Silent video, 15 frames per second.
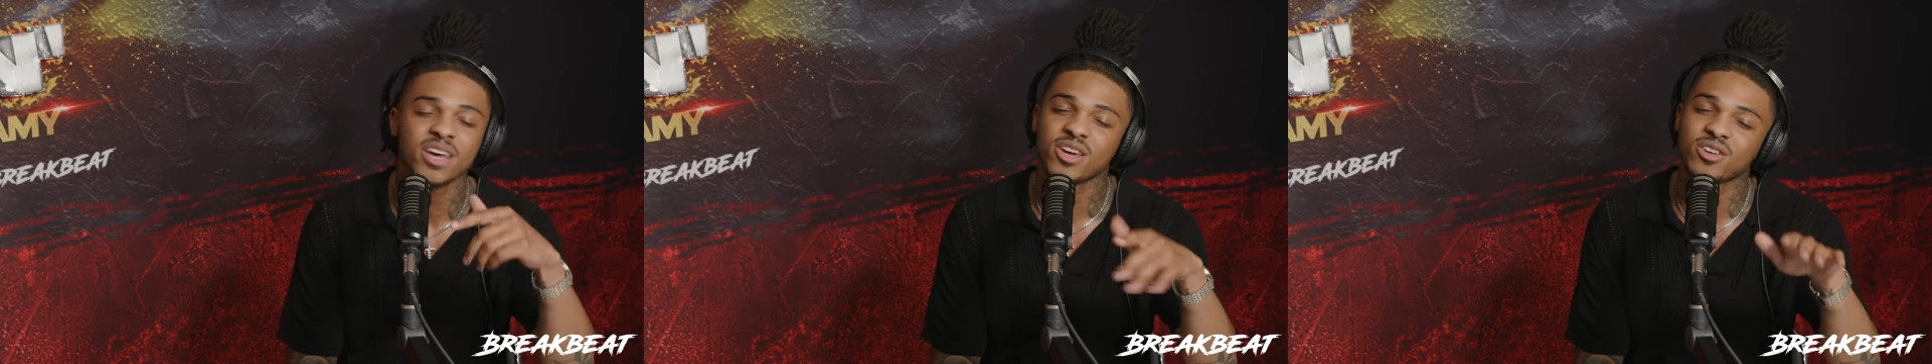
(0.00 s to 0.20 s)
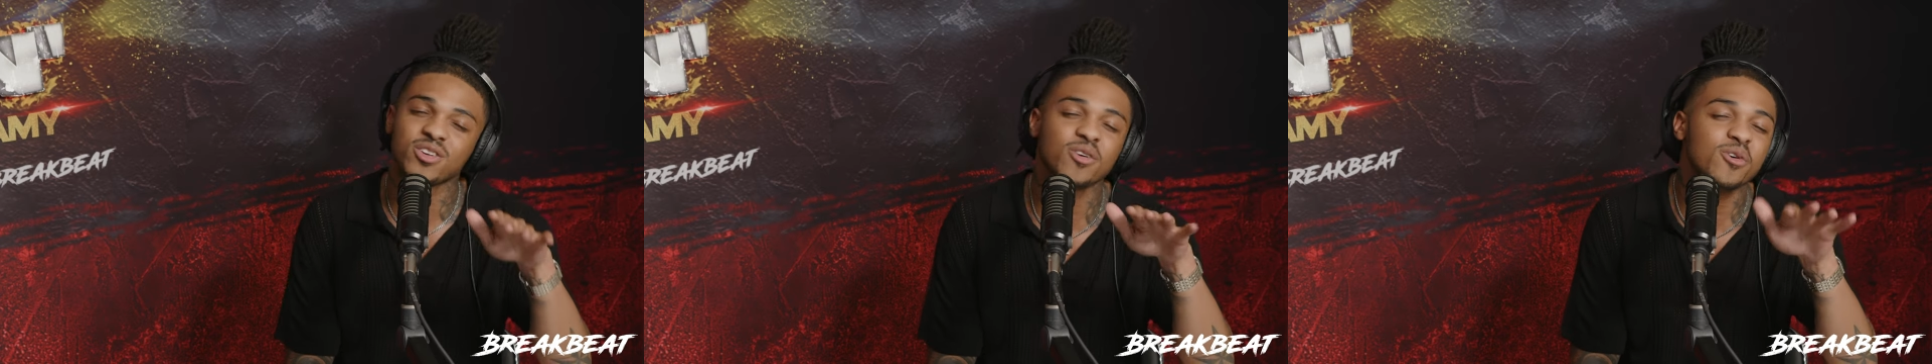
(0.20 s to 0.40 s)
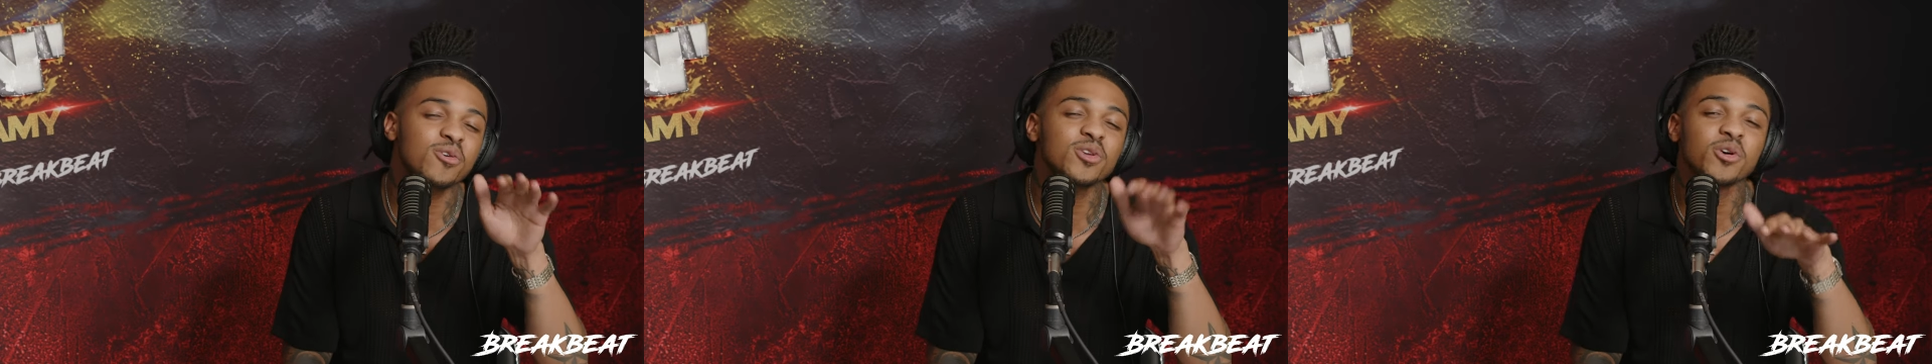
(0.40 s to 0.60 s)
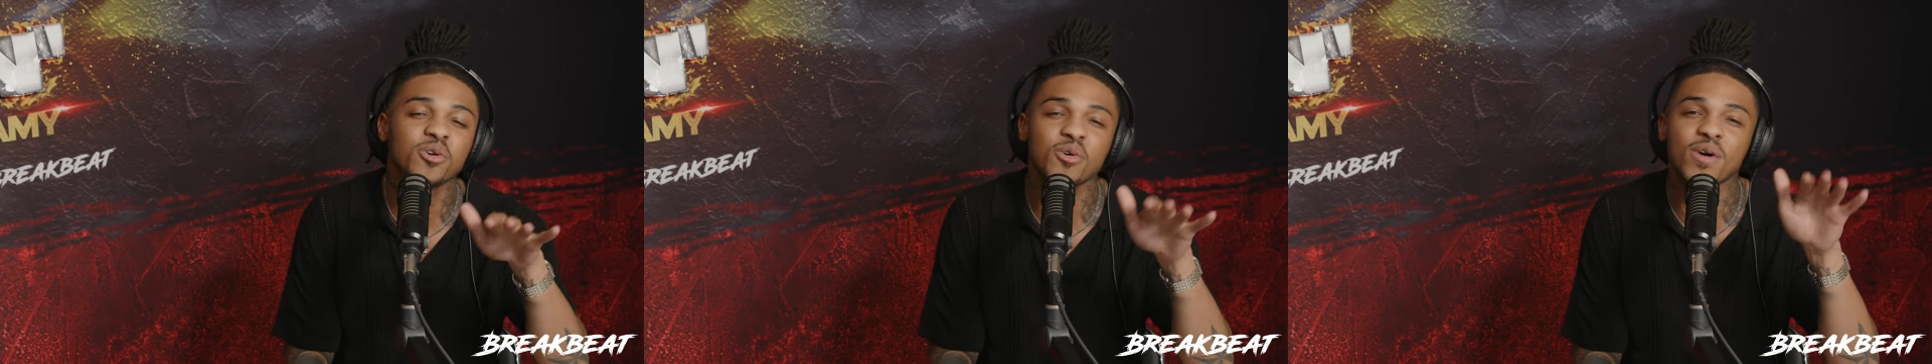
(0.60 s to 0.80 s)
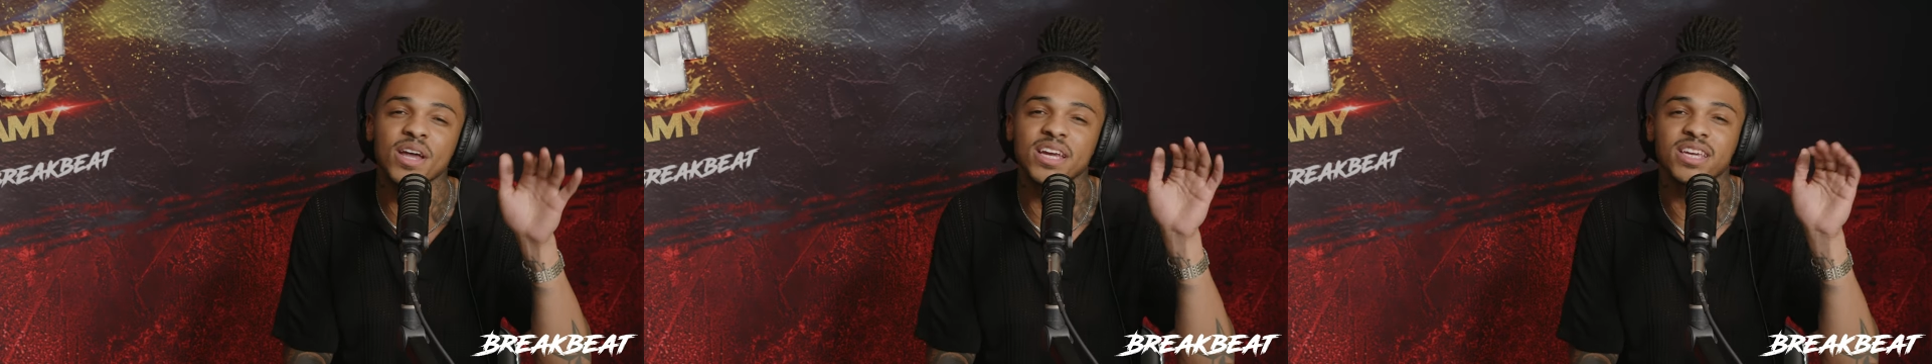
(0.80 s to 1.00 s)
don't know
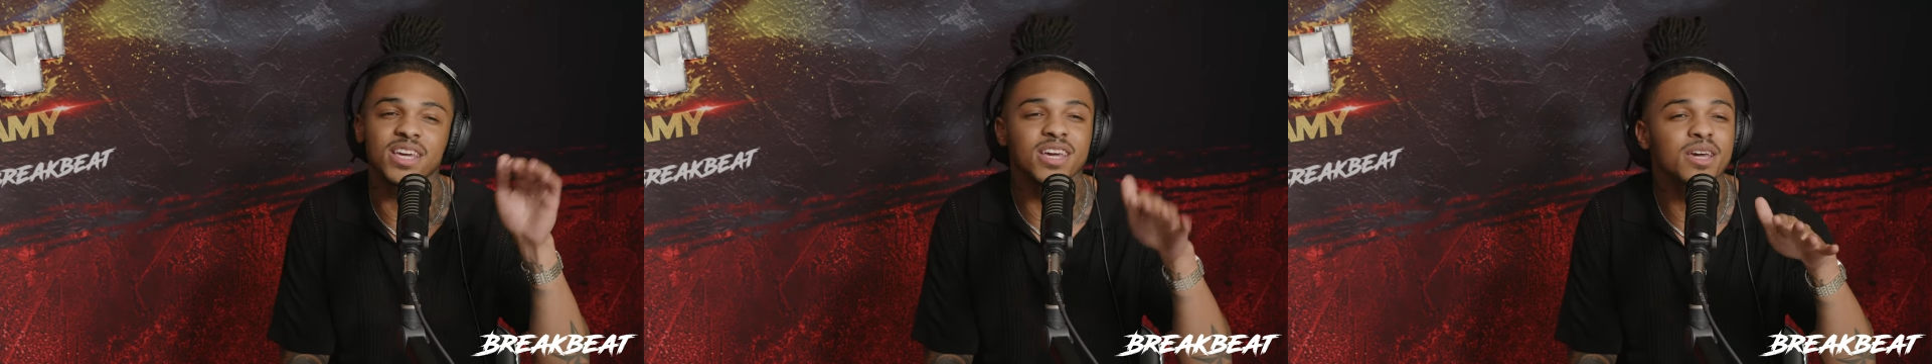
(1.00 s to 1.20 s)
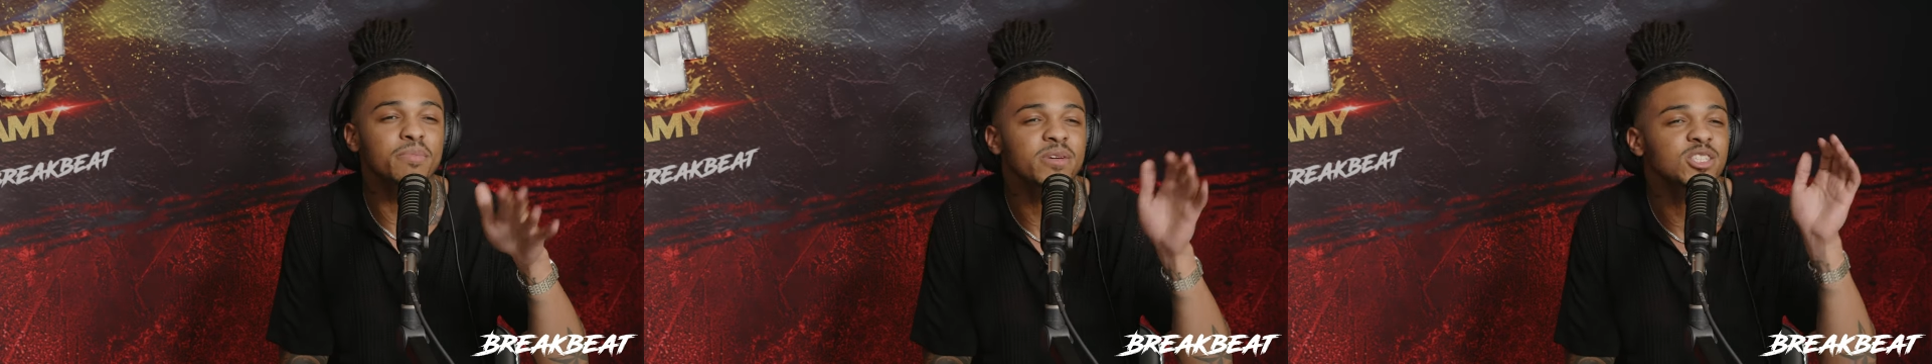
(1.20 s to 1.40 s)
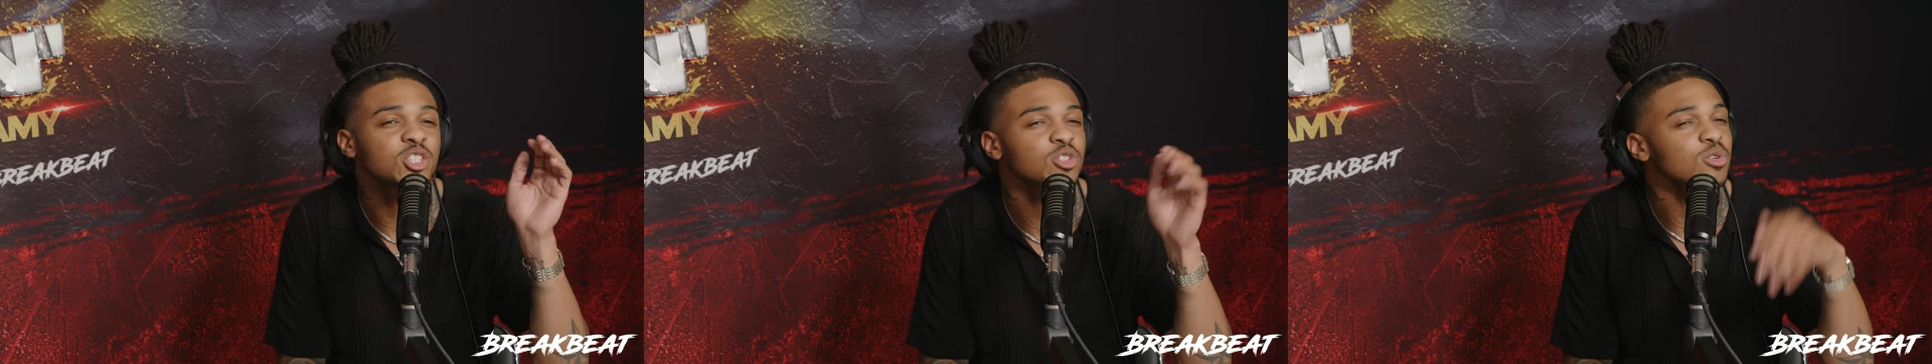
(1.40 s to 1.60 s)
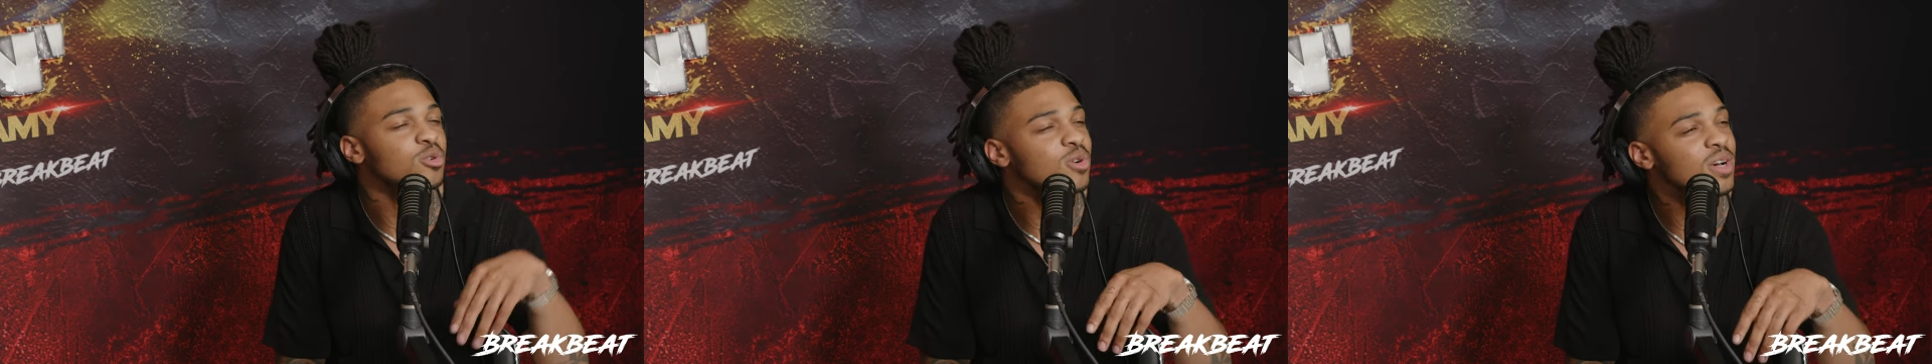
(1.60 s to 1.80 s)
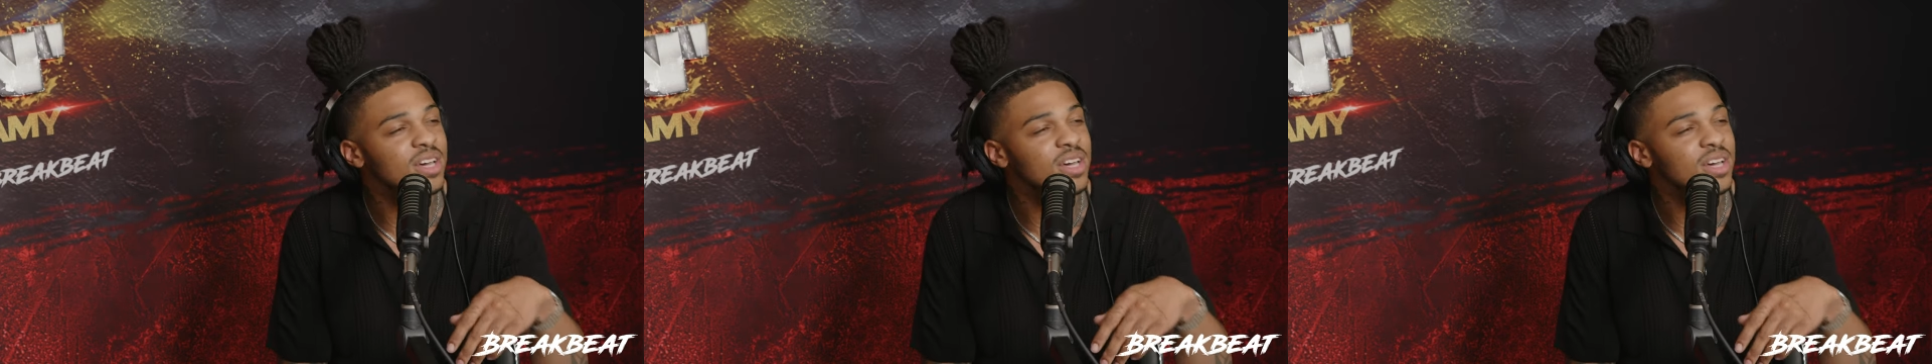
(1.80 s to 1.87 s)
how to keep it true,